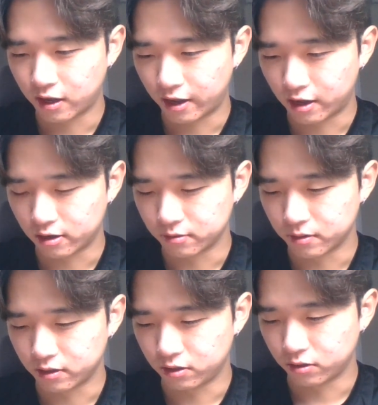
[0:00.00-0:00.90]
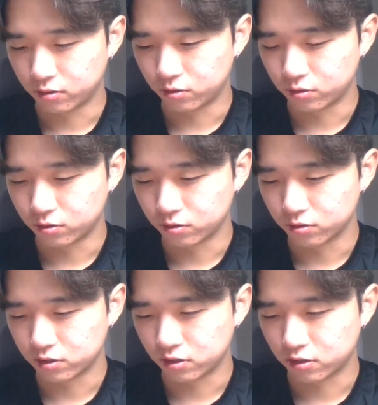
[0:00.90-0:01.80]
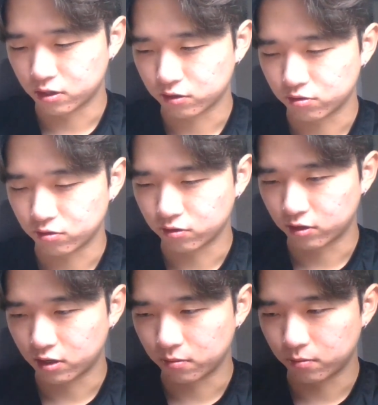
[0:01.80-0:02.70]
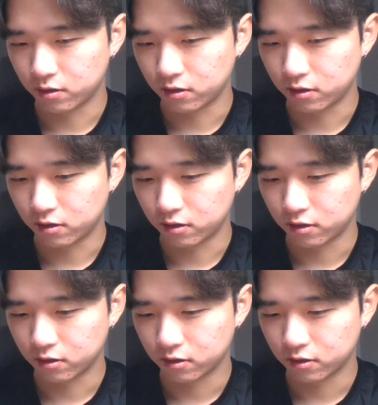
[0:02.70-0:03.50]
how many holes and electron can be